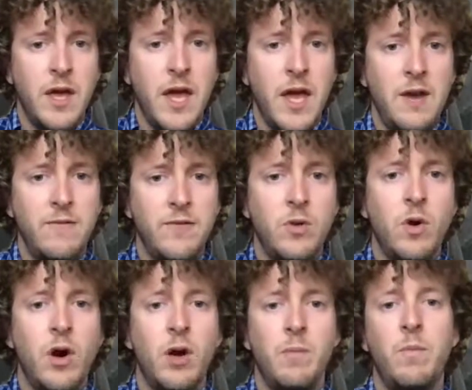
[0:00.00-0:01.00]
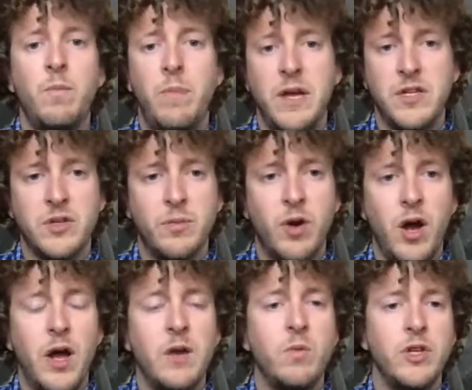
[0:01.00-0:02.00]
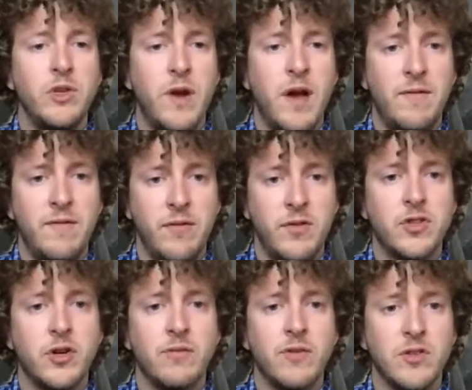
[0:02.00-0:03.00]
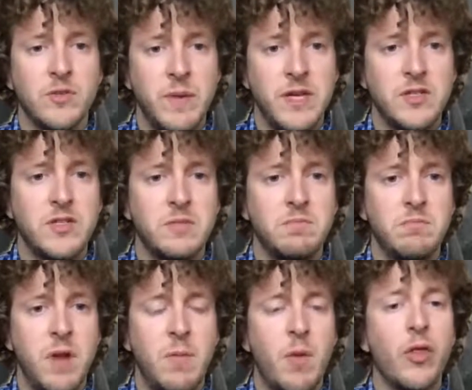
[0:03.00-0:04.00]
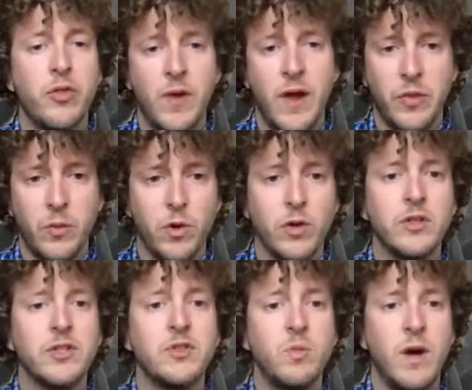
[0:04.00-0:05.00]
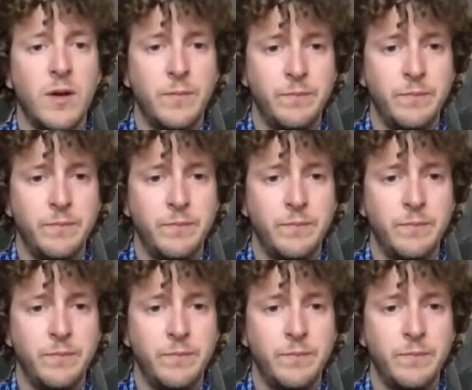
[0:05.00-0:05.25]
And if you are based abroad, we do have servers based all throughout the world as well.